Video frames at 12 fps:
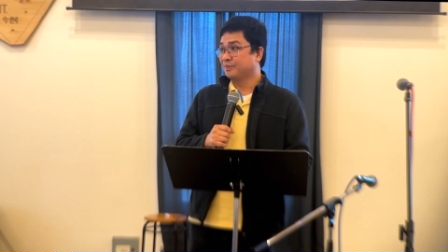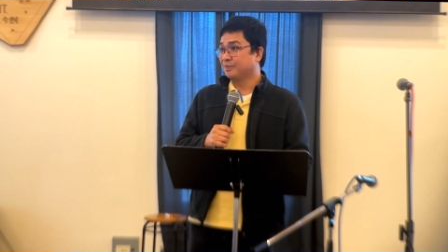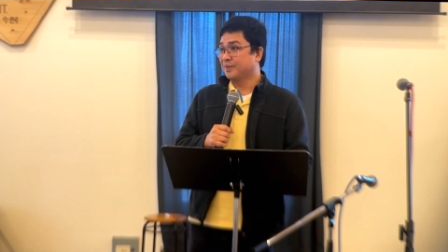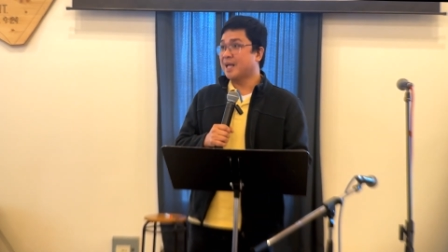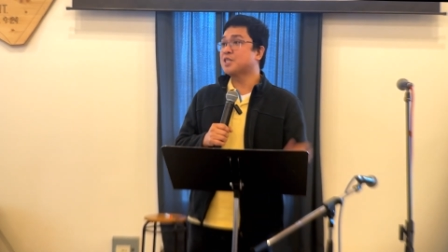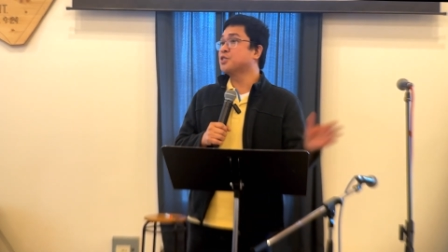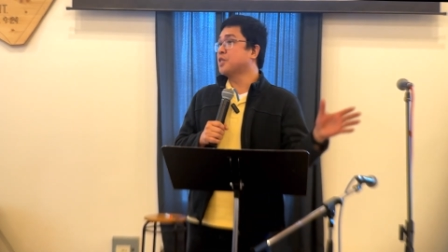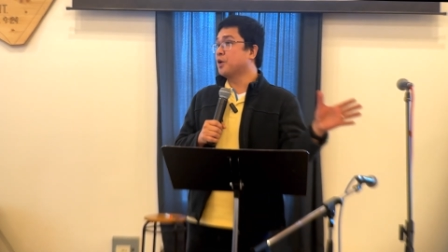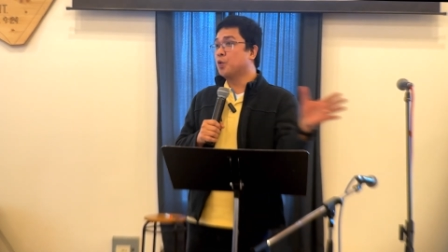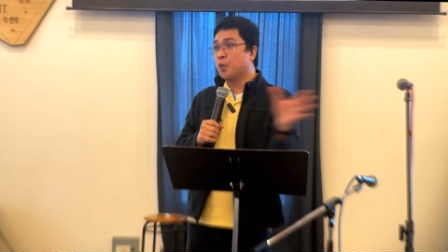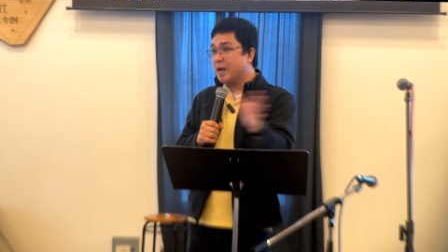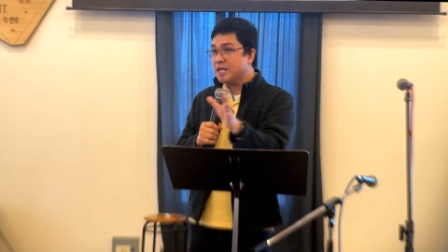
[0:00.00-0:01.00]
That's their
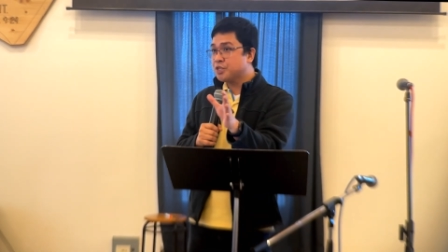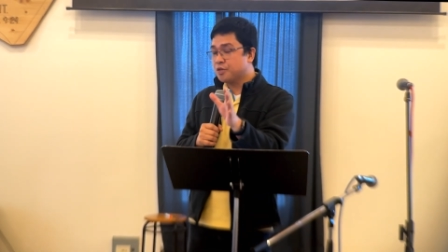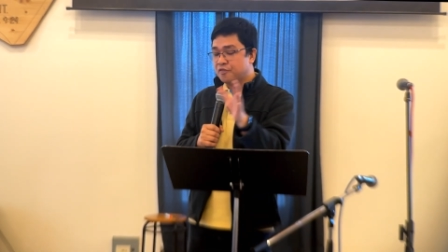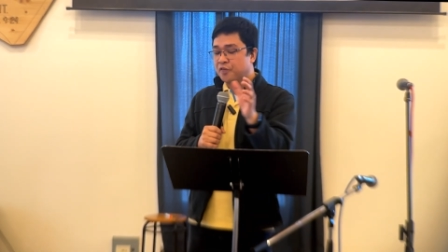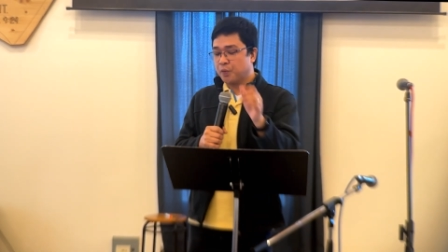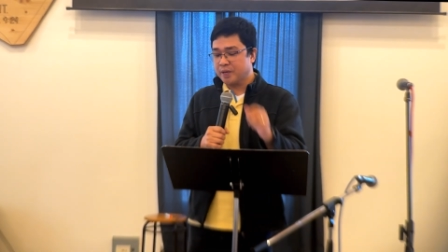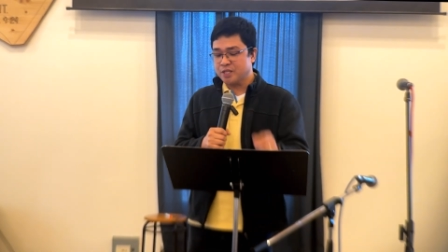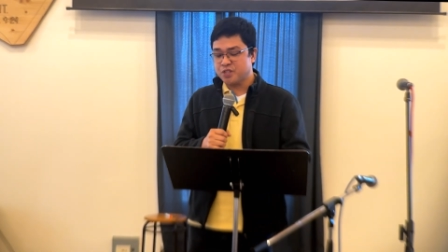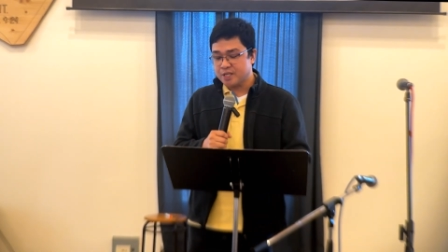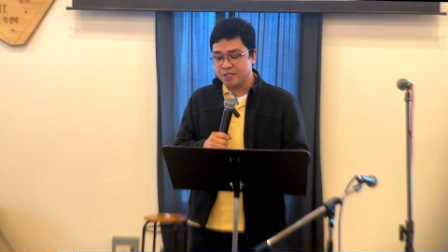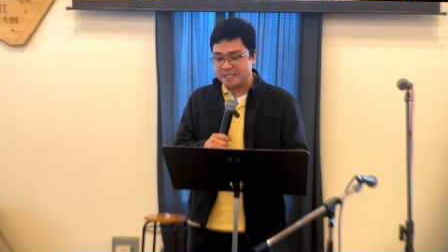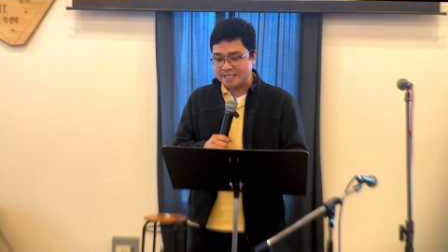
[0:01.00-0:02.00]
reason for
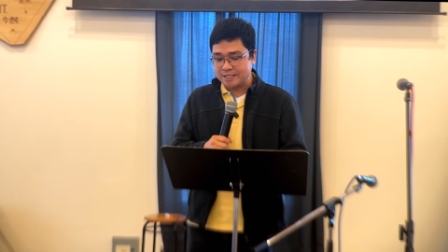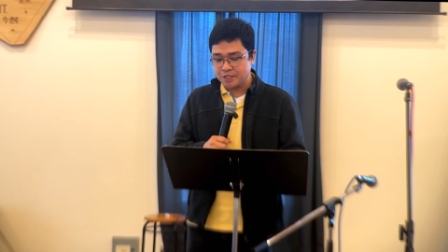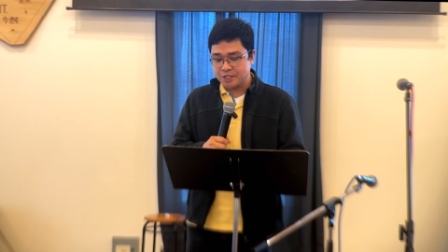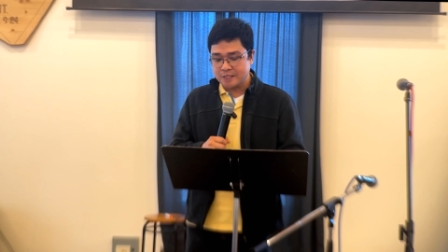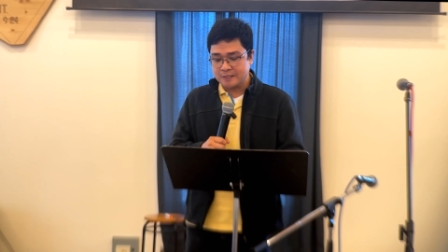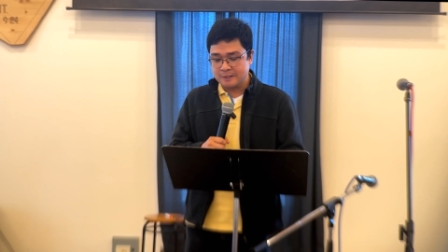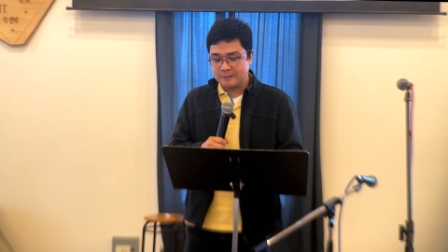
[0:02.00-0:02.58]
existence.